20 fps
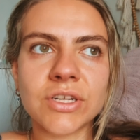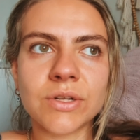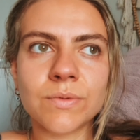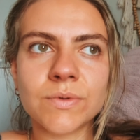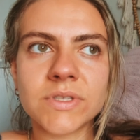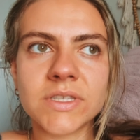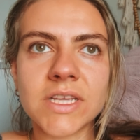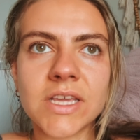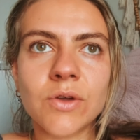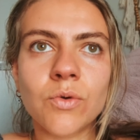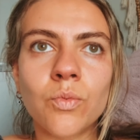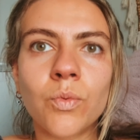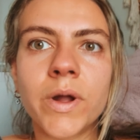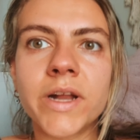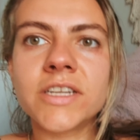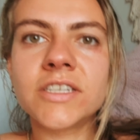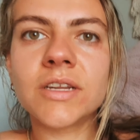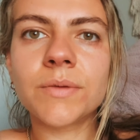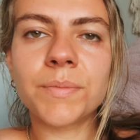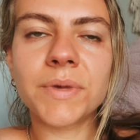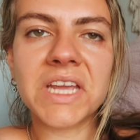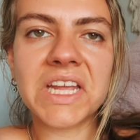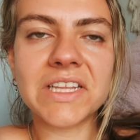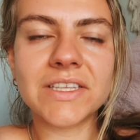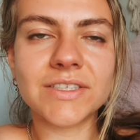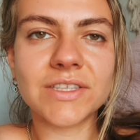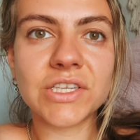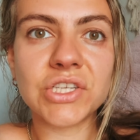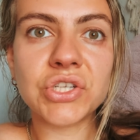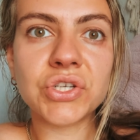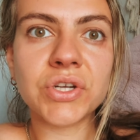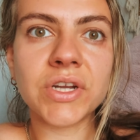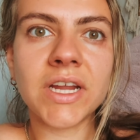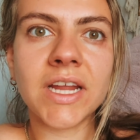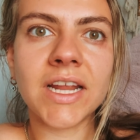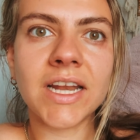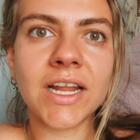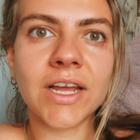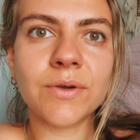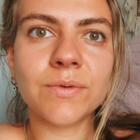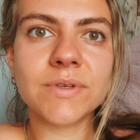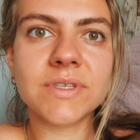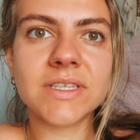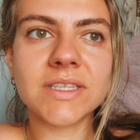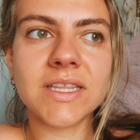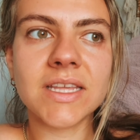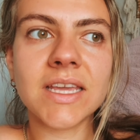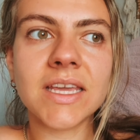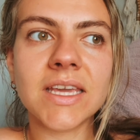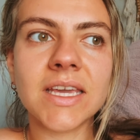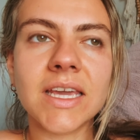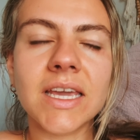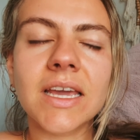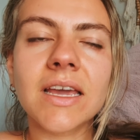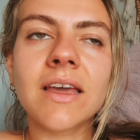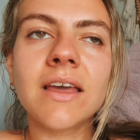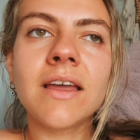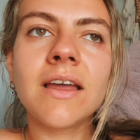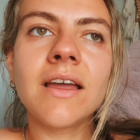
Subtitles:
I was like wedged up against the tree, and I was thinking,